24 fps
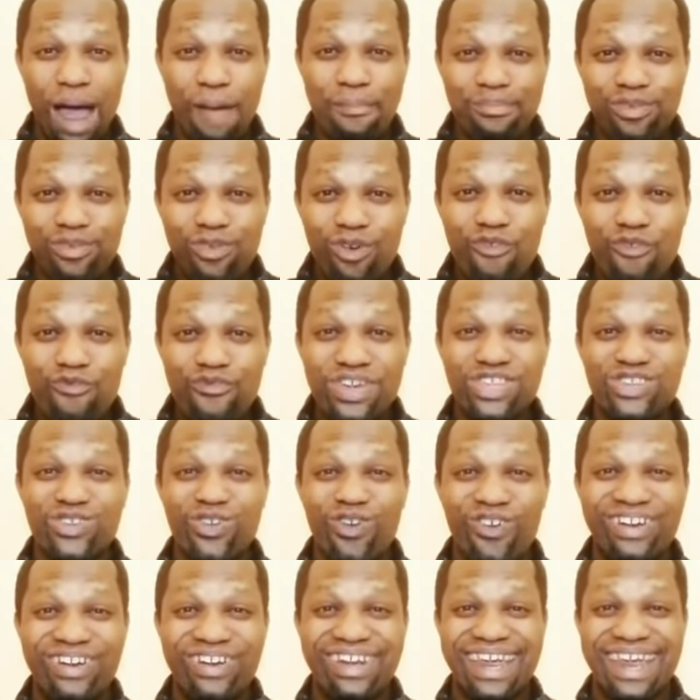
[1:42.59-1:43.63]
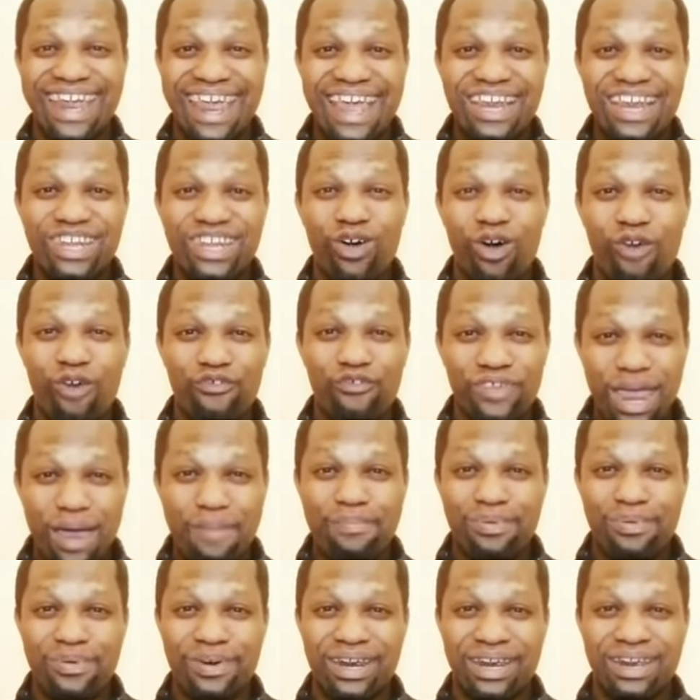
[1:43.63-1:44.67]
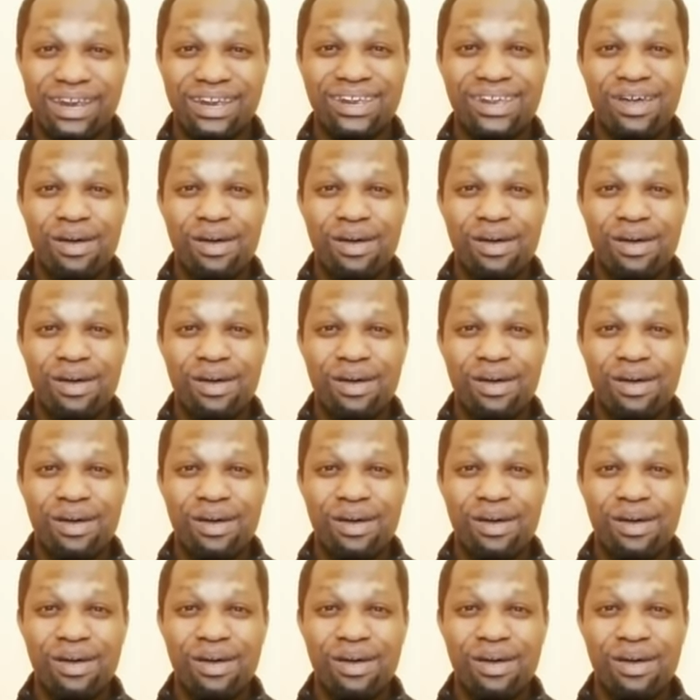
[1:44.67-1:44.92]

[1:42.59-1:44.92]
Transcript: approve it on the end of April,